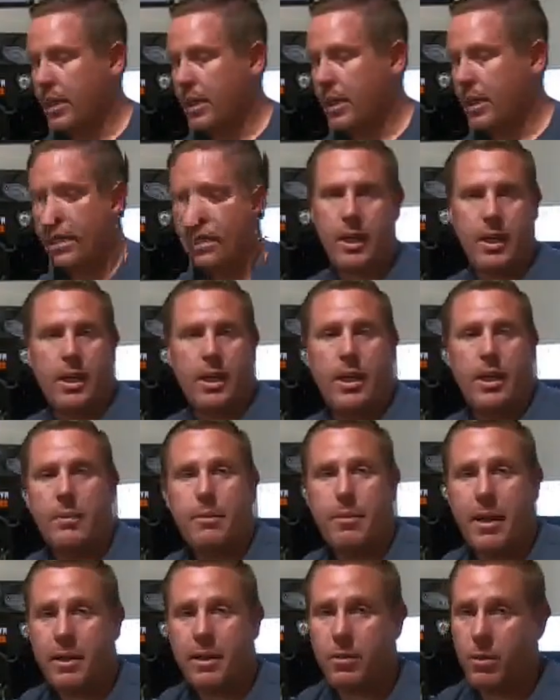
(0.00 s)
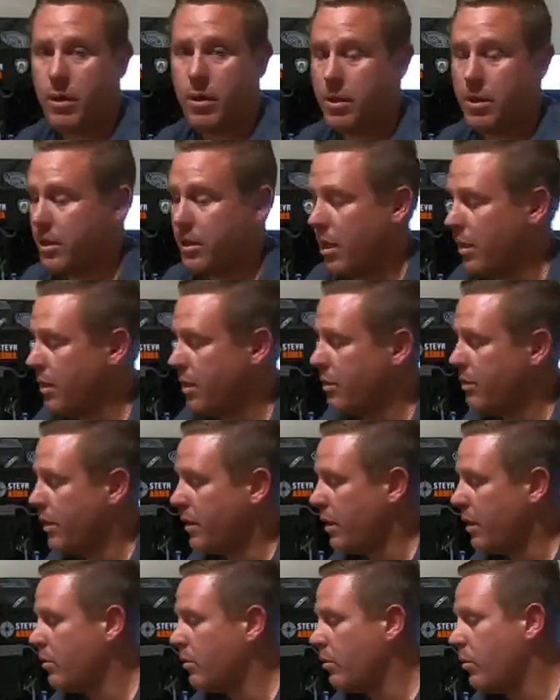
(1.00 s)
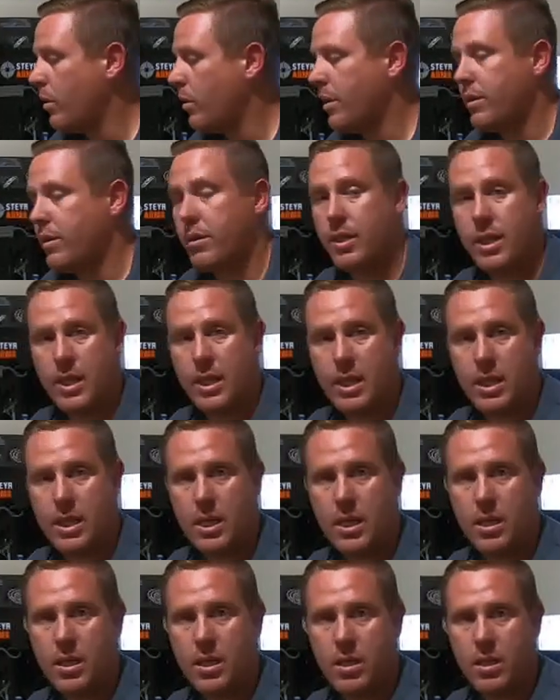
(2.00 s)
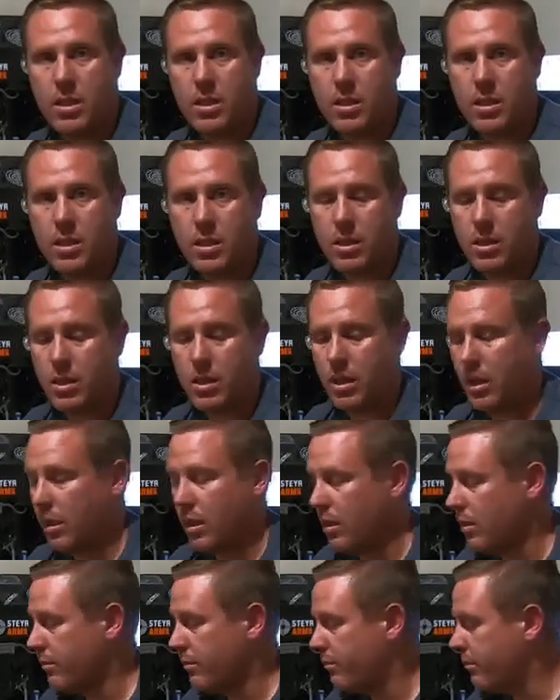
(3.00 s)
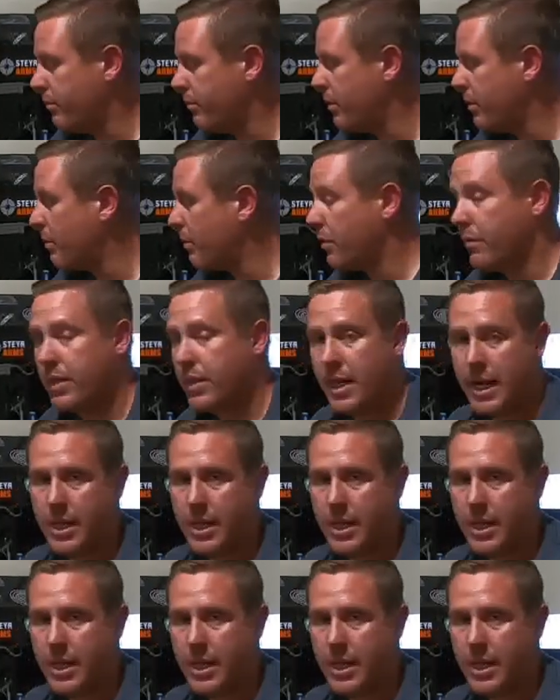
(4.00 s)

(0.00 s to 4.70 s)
and get back to where I was talking about with the number of the